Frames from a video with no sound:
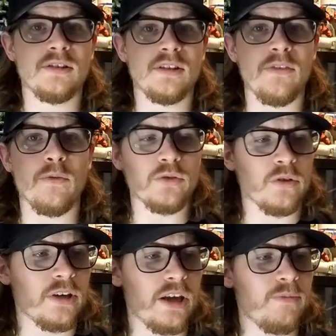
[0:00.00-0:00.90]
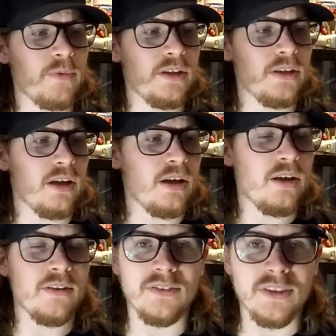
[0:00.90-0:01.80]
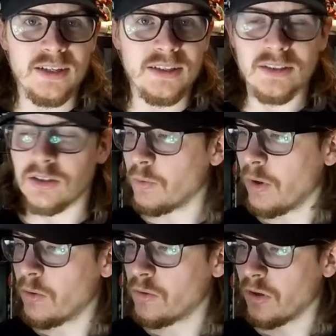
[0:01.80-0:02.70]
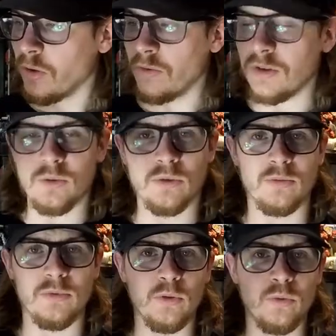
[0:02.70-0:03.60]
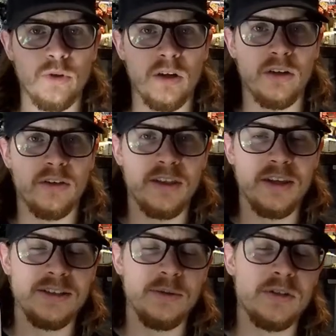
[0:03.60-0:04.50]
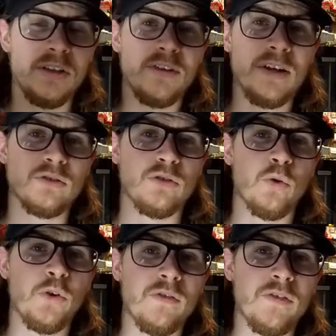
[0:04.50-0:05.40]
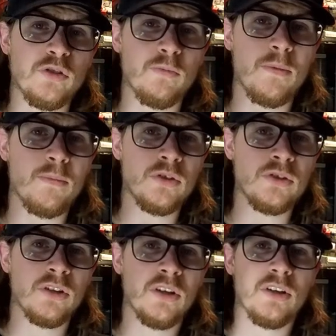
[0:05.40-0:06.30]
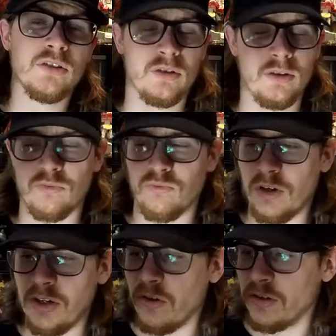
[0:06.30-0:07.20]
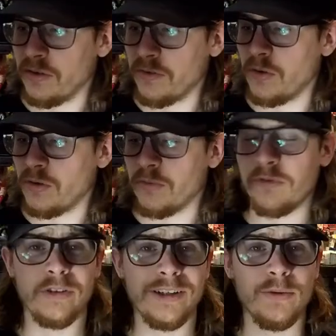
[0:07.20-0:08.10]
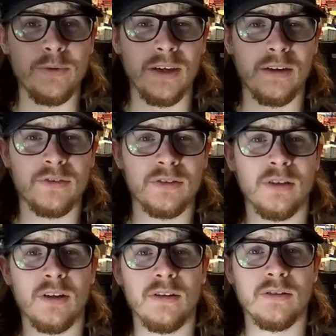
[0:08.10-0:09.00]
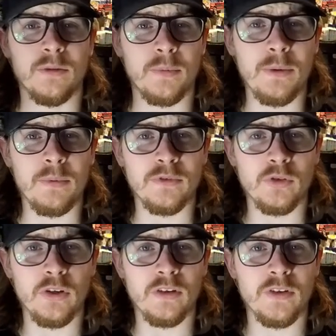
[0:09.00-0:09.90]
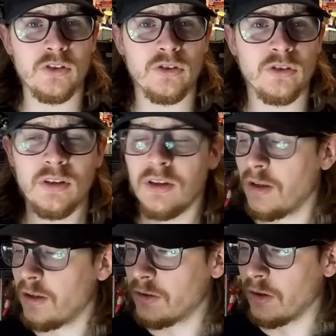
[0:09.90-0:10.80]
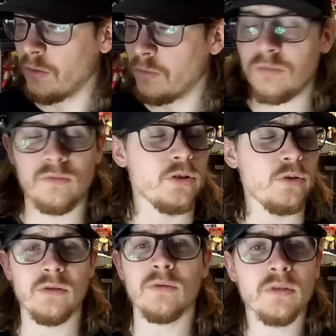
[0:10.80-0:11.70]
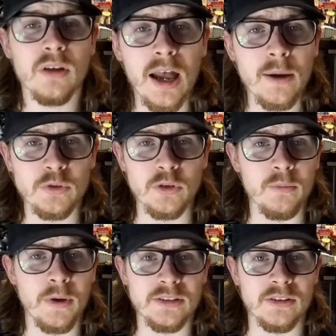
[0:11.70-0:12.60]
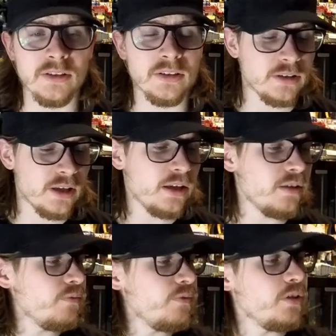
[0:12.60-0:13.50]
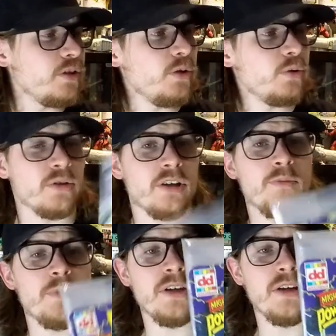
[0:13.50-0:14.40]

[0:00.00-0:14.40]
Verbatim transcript: Dave also gave me these as well, so these were some little things he was giving out to Toy Division members. So that was really nice of you, some free little gifts to the people of Toy Division. So, dude, Absolutely amazing that he did that. He also gave me